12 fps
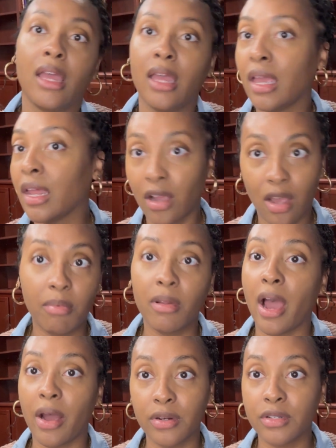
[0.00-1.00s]
in a couple
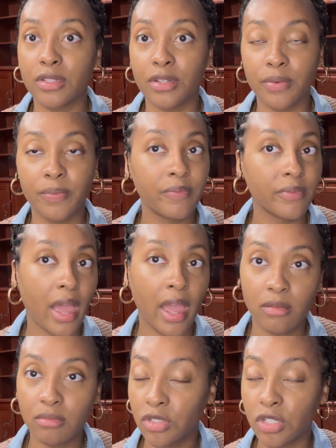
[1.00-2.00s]
hours too,
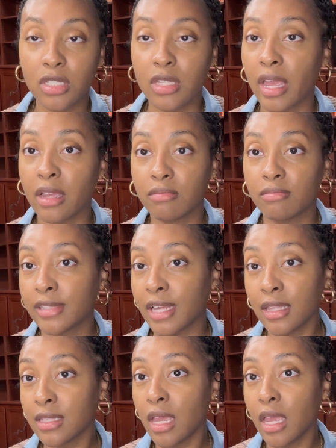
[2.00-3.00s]
just like
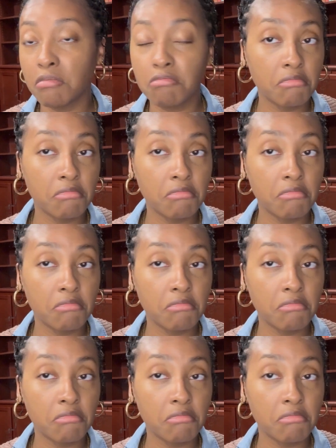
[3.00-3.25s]
second skin.